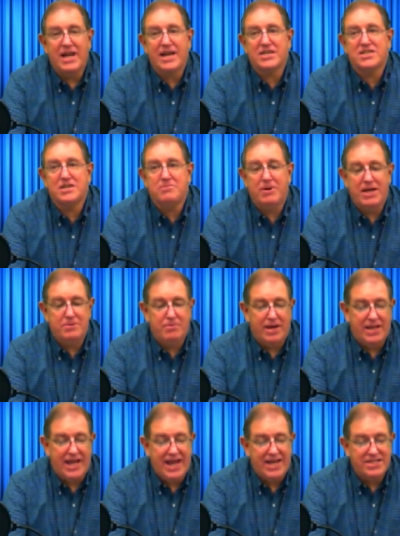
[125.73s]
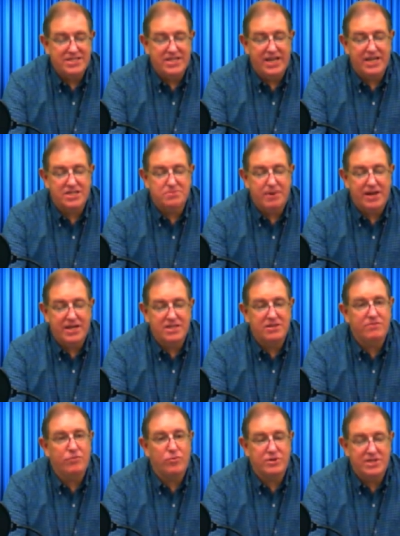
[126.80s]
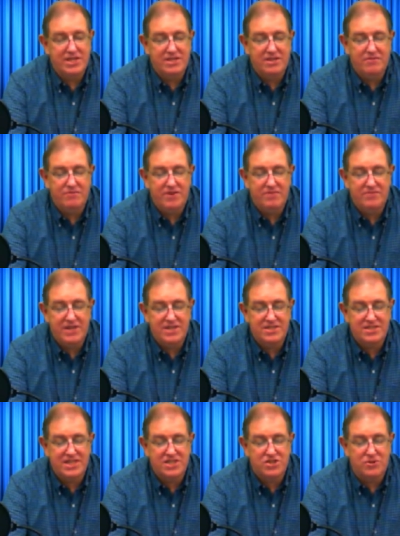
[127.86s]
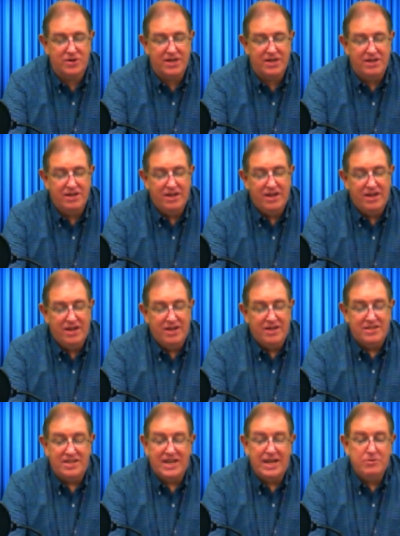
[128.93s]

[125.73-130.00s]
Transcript: It was first actually made by the Aztecs back in the 14th and 15th century.